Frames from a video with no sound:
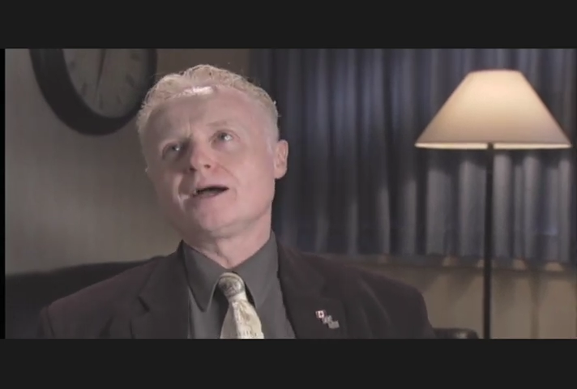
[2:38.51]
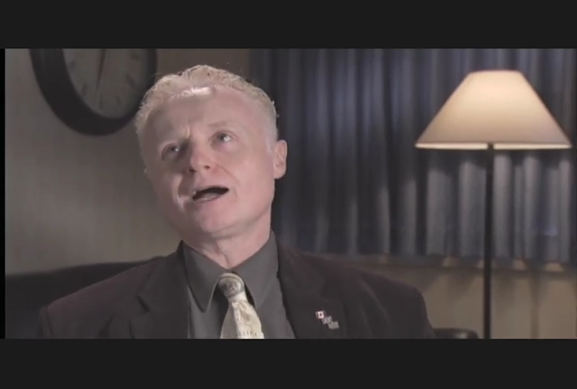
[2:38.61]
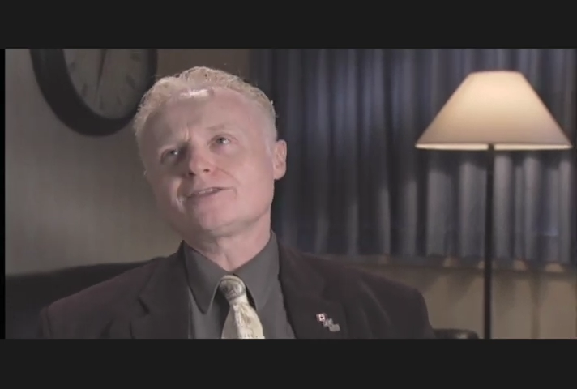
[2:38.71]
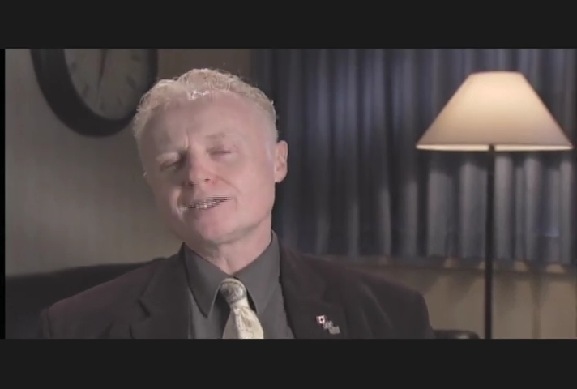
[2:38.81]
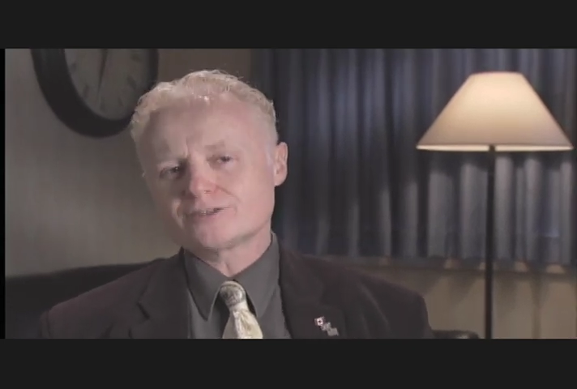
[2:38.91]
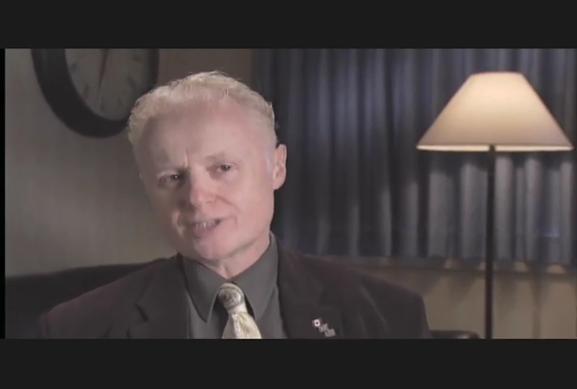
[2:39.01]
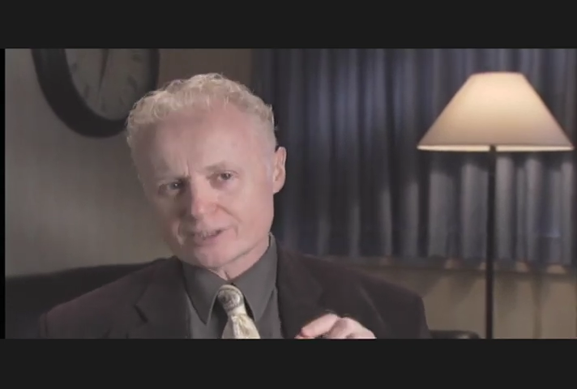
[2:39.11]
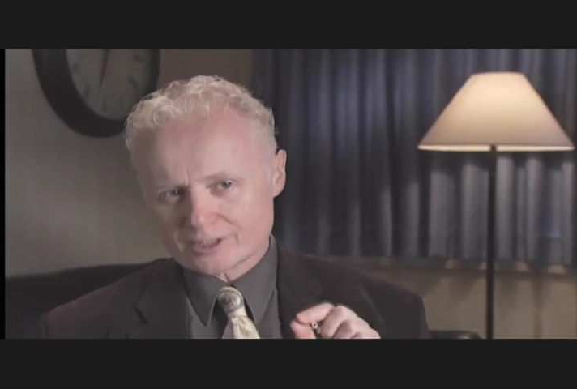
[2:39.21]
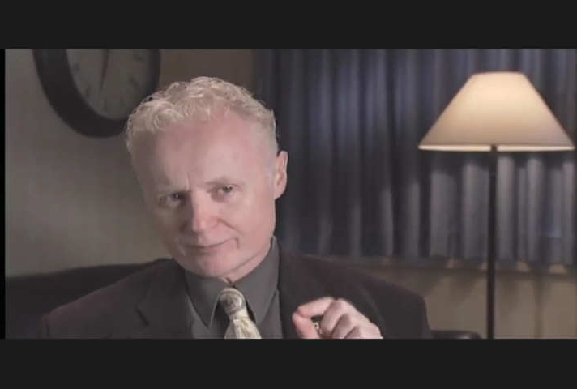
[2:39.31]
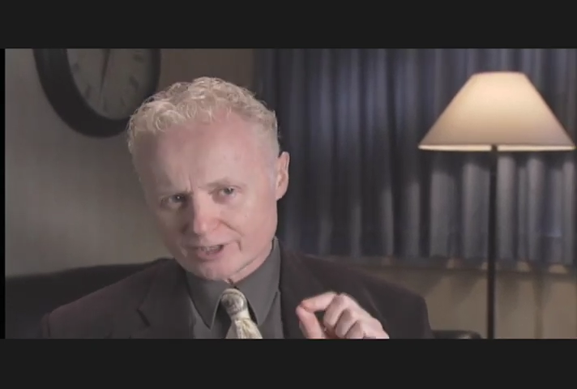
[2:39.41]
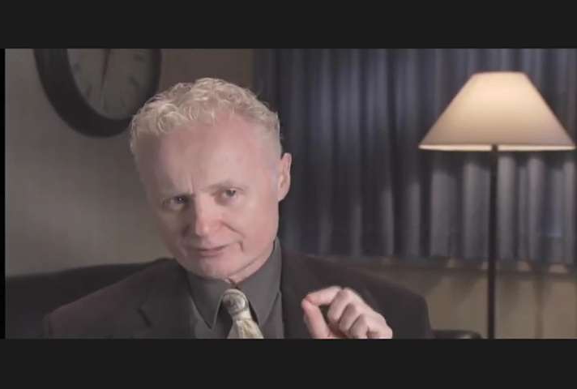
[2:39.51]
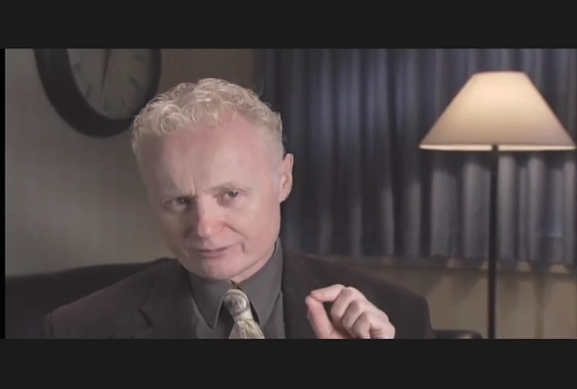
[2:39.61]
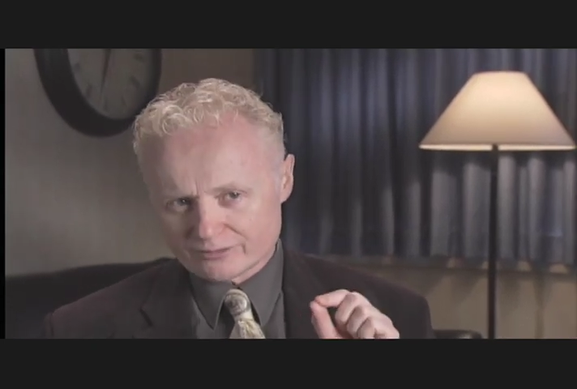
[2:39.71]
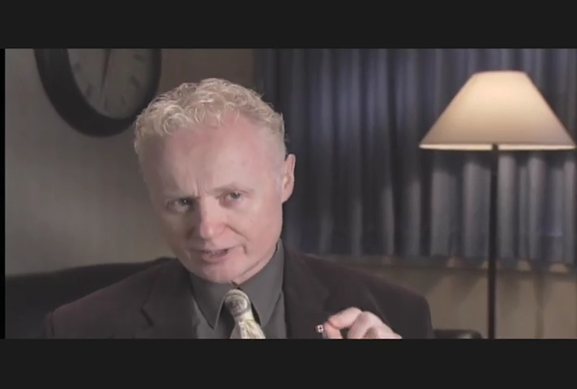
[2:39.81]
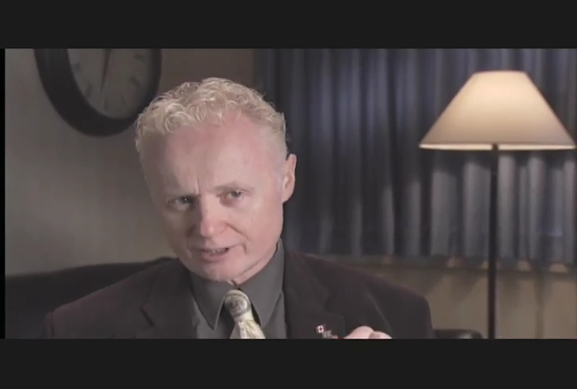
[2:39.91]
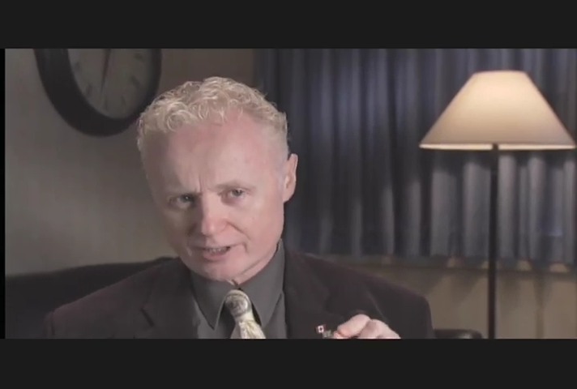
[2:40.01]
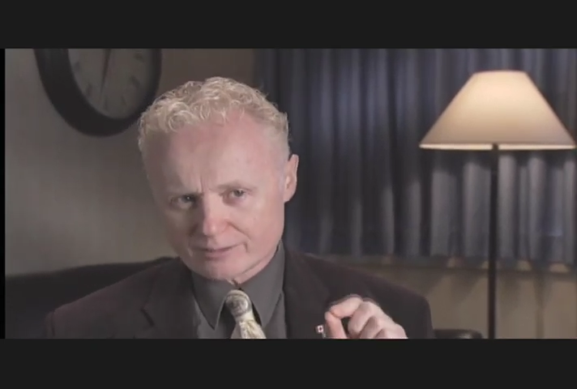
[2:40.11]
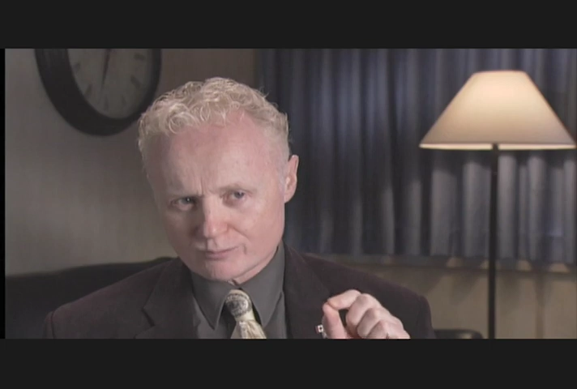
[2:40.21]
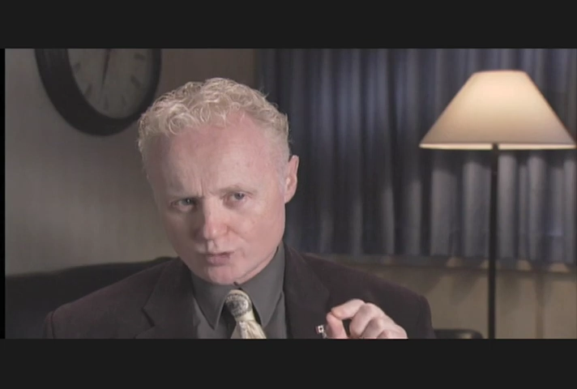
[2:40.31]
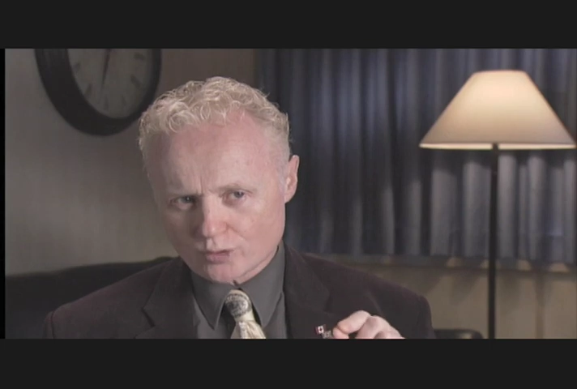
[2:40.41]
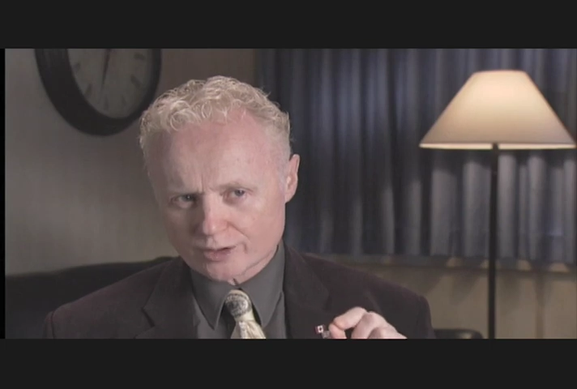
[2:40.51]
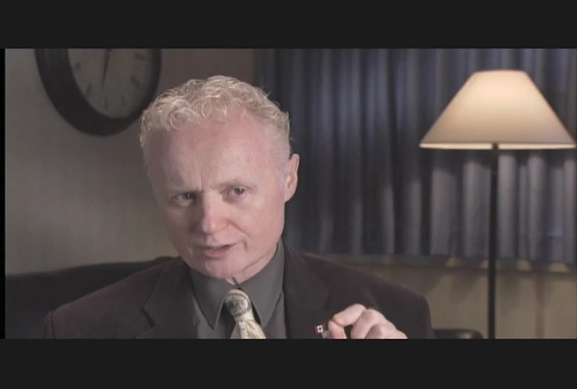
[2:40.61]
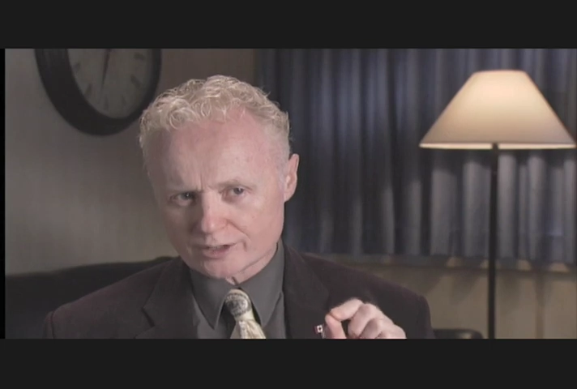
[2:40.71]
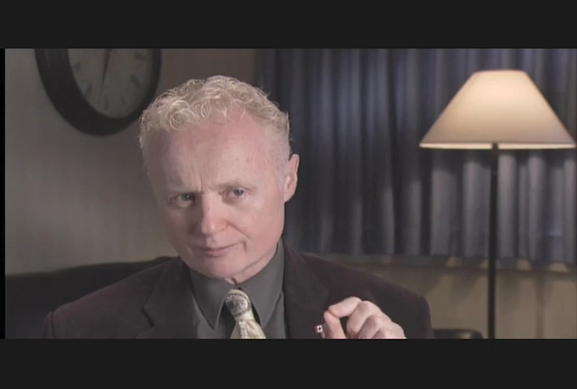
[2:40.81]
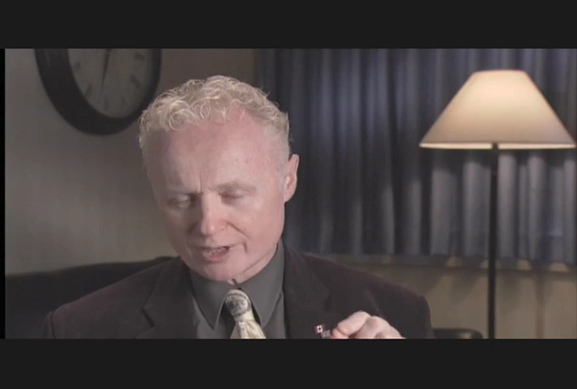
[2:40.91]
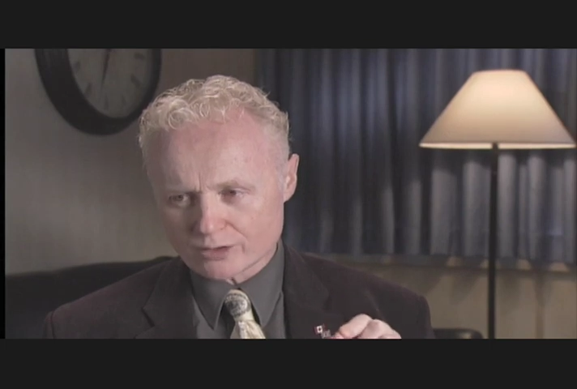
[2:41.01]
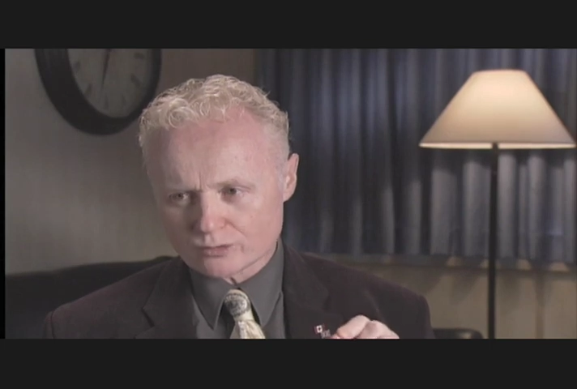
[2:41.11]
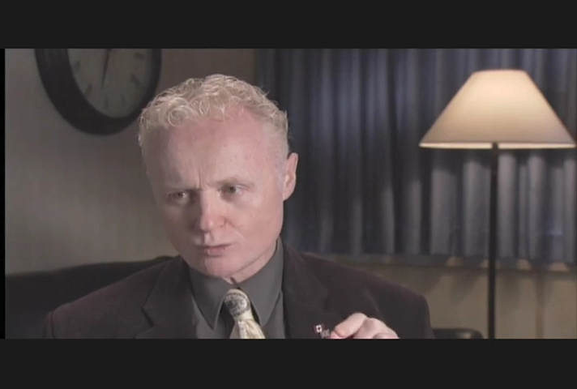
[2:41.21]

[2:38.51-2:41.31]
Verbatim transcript: I think it says something very important about